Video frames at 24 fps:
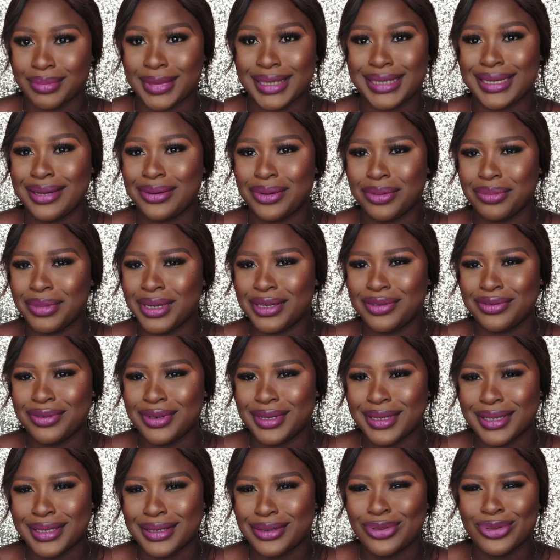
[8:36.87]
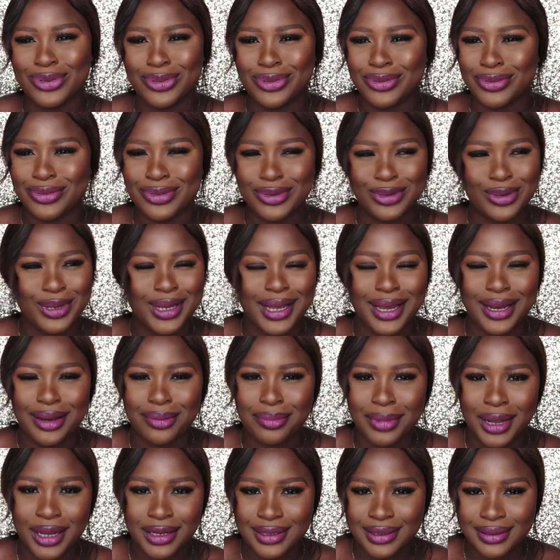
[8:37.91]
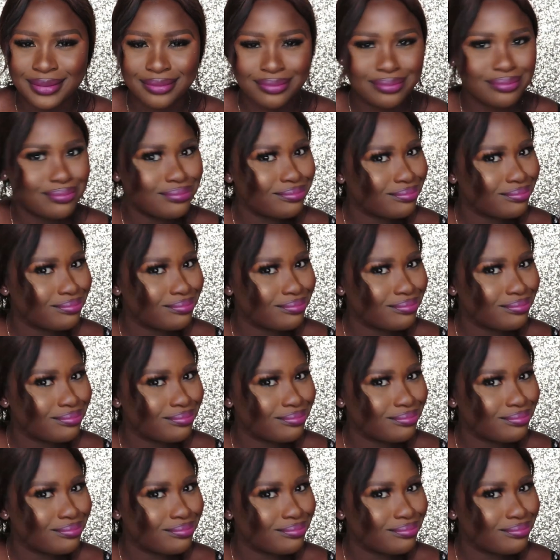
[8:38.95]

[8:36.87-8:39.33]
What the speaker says: My second best food is noodles, you can imagine.